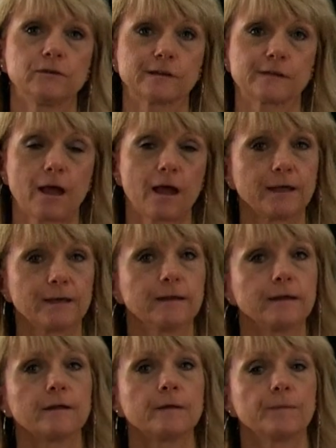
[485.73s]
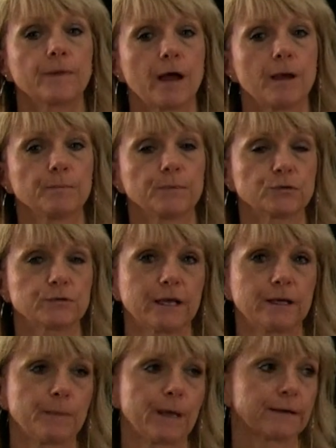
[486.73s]
design your
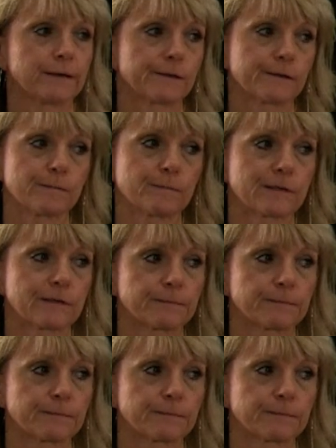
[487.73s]
data mechanisms.